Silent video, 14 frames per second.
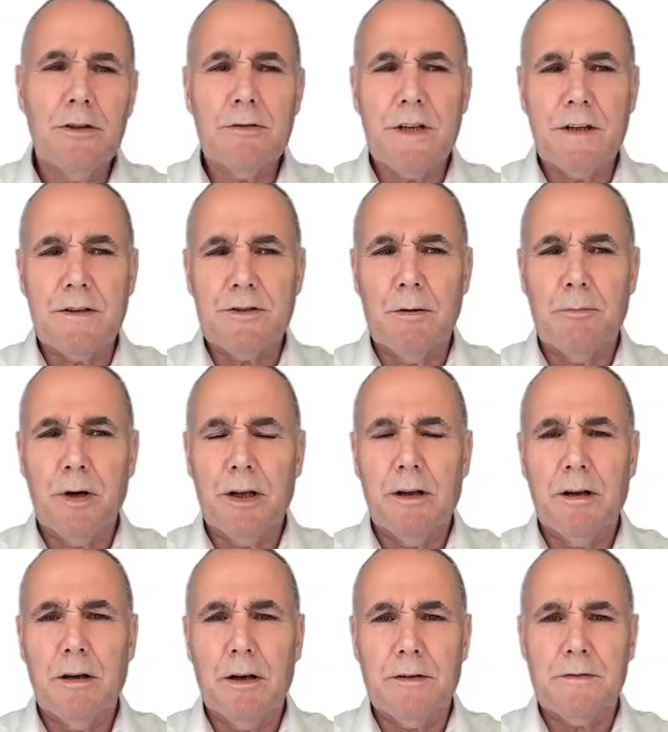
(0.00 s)
news is you're bringing
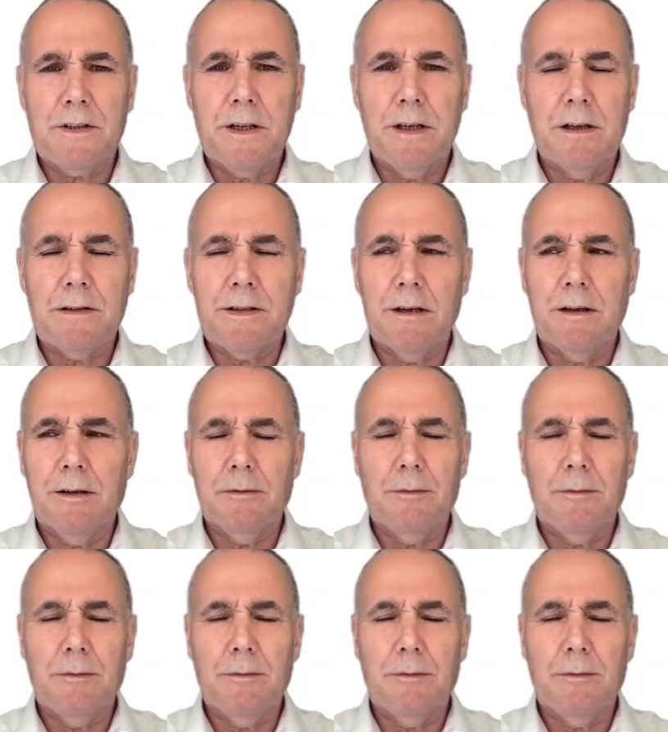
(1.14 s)
a lot of skills, and